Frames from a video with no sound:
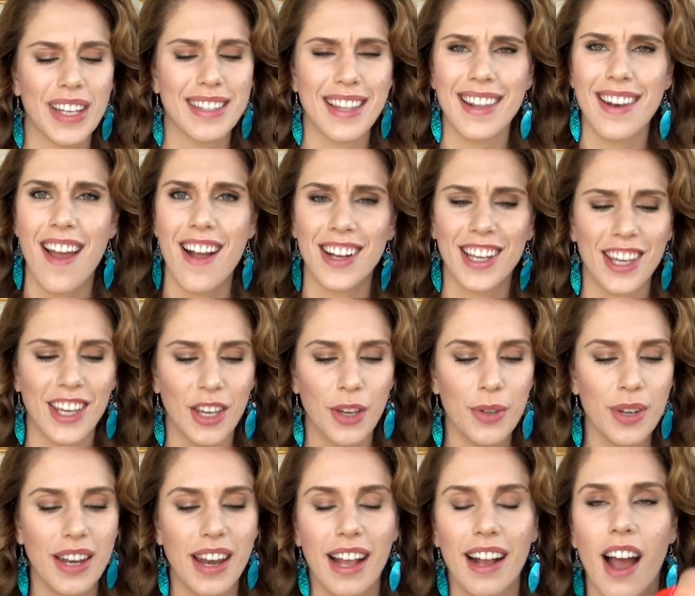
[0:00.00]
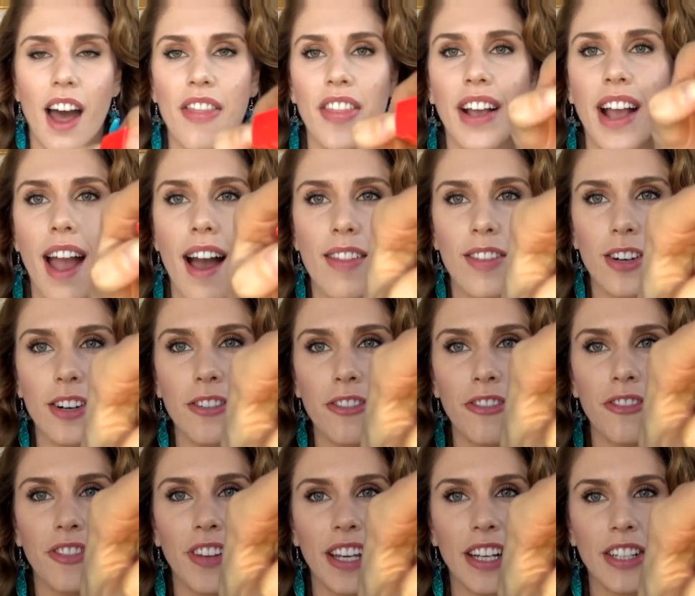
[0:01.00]
Is that not cute? And I got the color
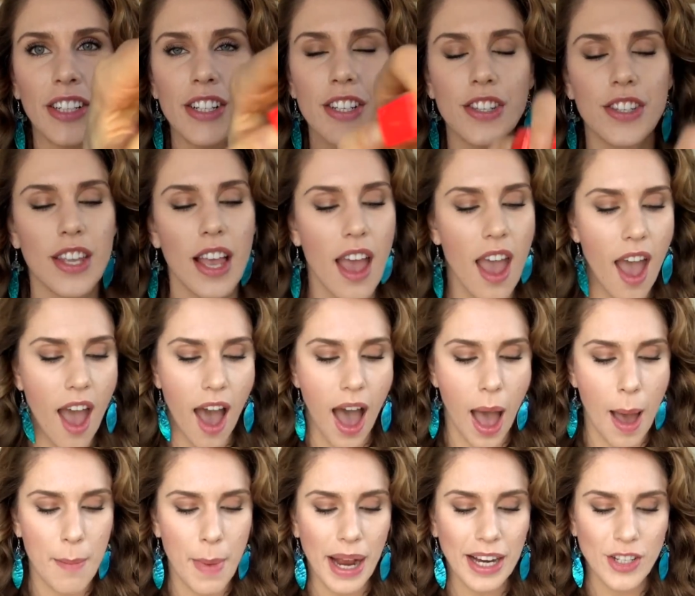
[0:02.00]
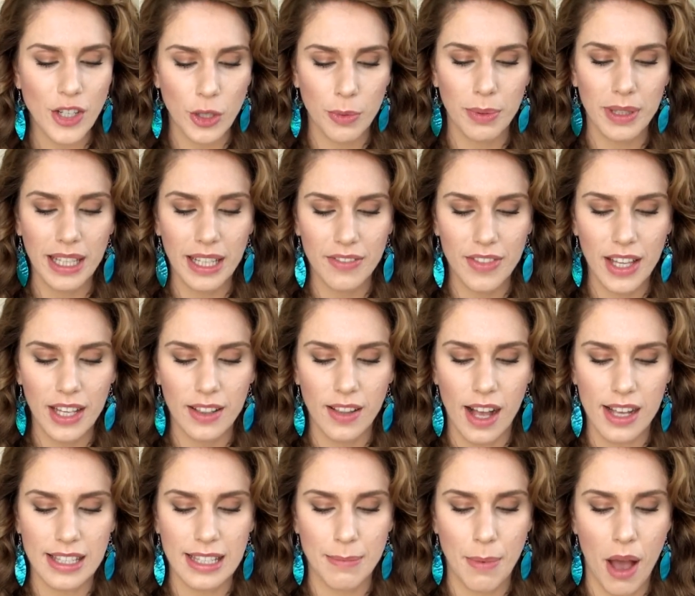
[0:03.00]
Fierce. Um, I do believe that
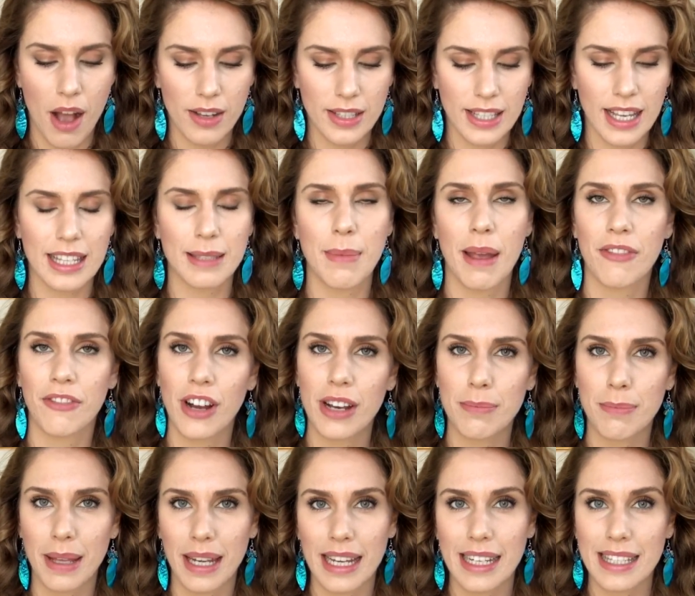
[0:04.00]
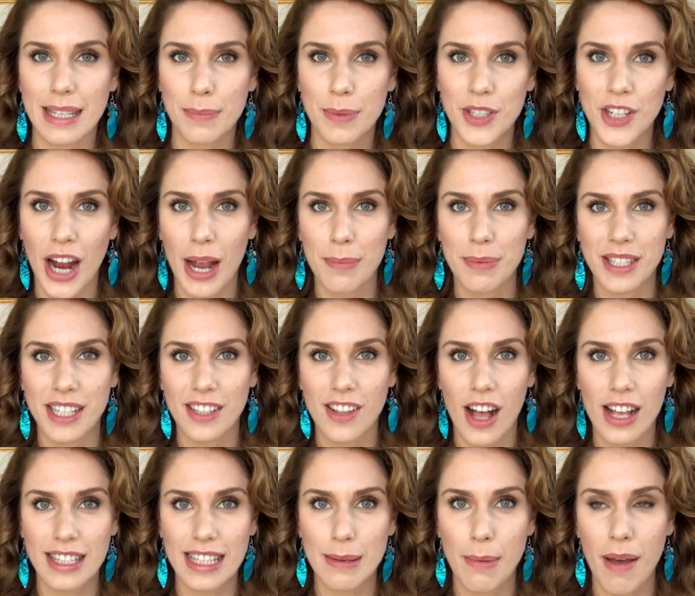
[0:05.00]
Glossybox, because my friend Mitty subscribes to
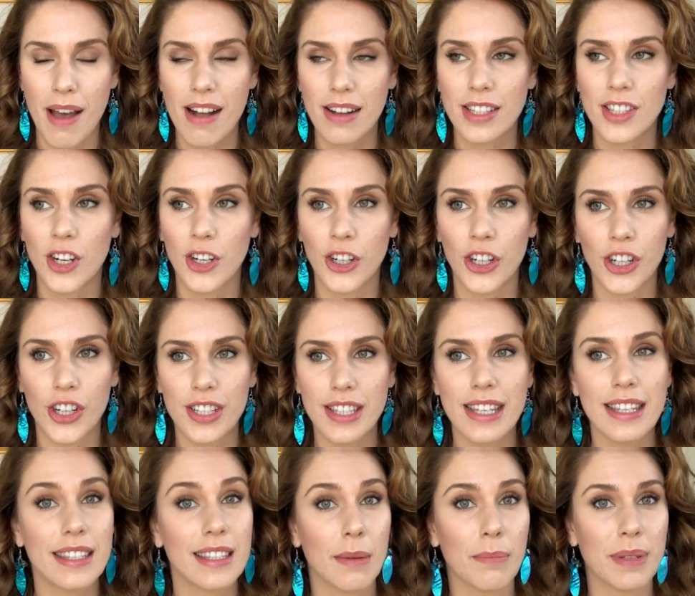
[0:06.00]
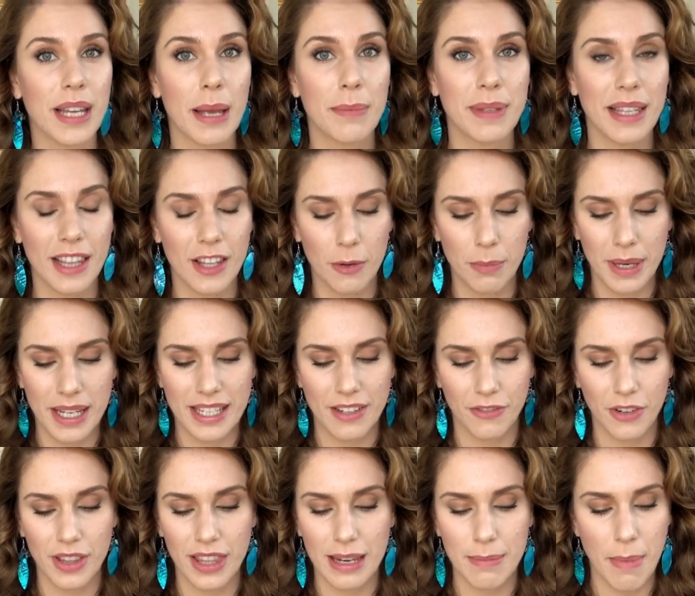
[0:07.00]
Glossybox, hers is sometimes a little bit
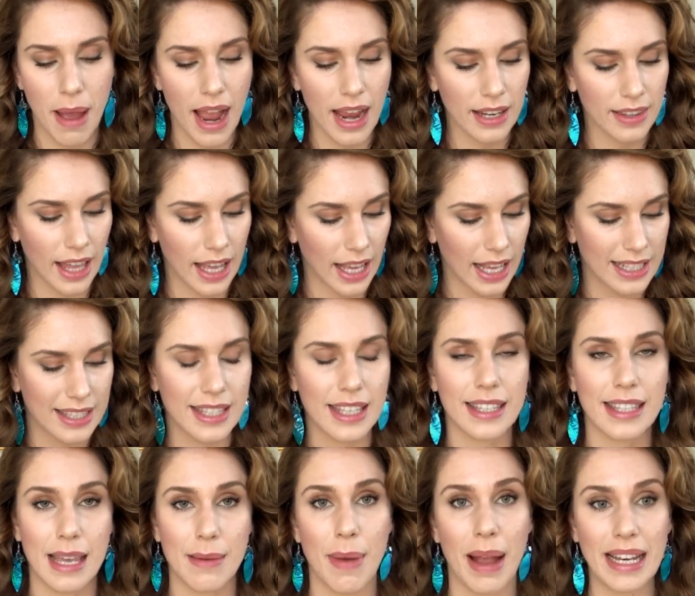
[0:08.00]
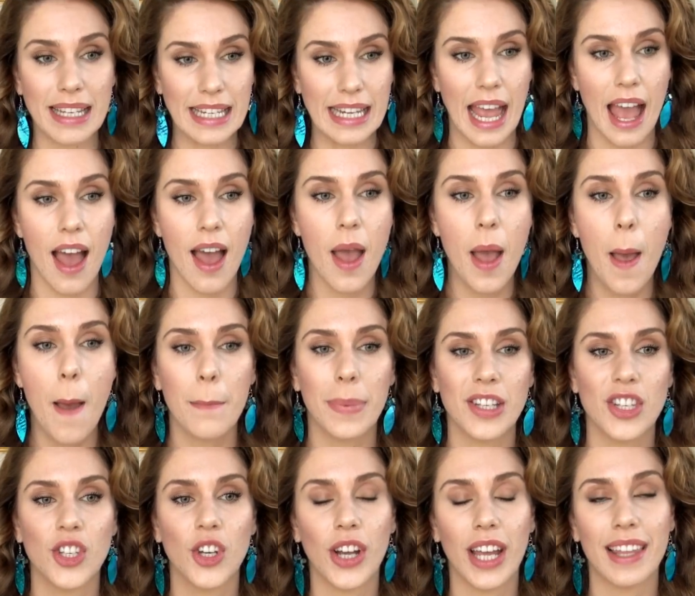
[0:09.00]
different than mine. Like, it's the same idea,
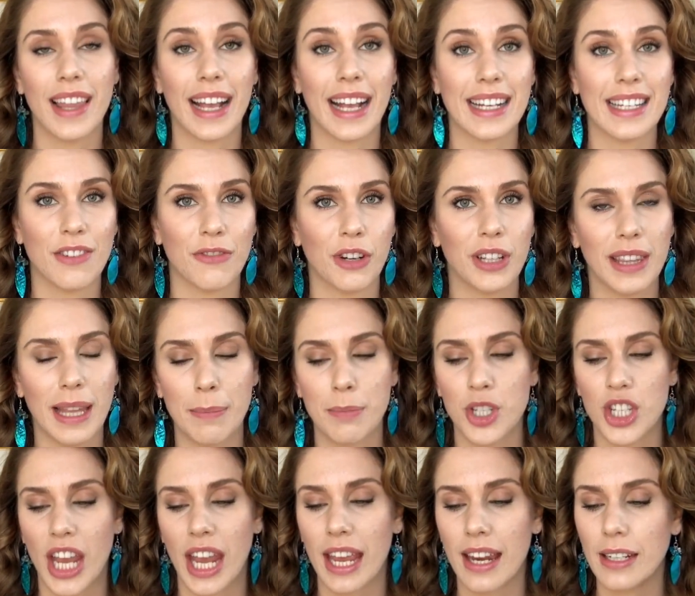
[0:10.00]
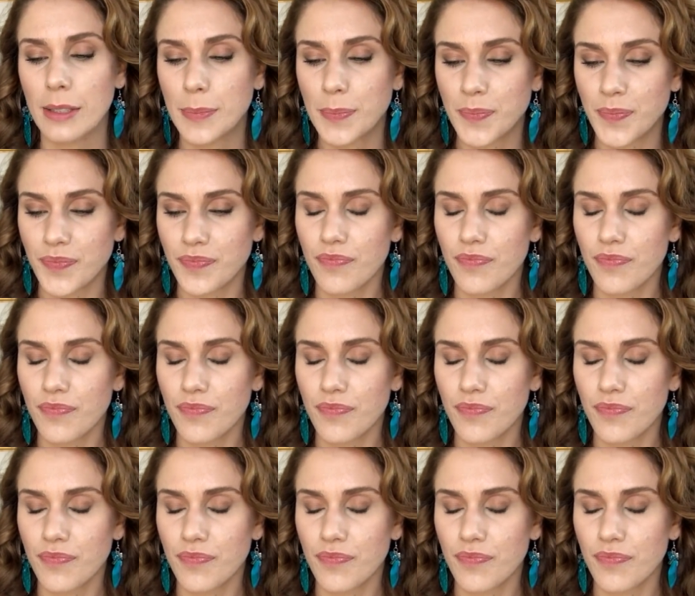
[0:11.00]
but she'll get, like, a different lip shade